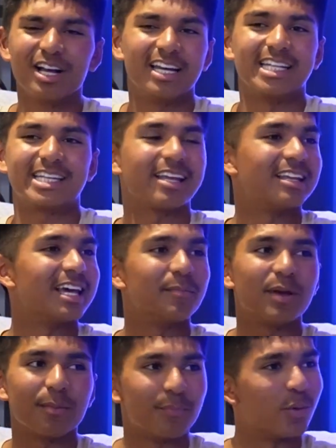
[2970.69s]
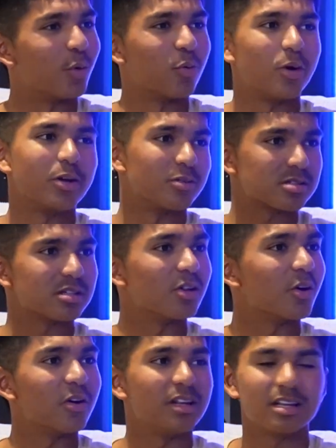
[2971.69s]
Italian league being boring or
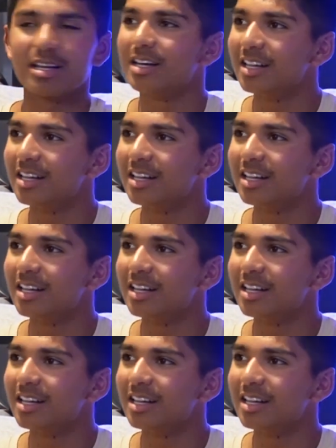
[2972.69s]
slow.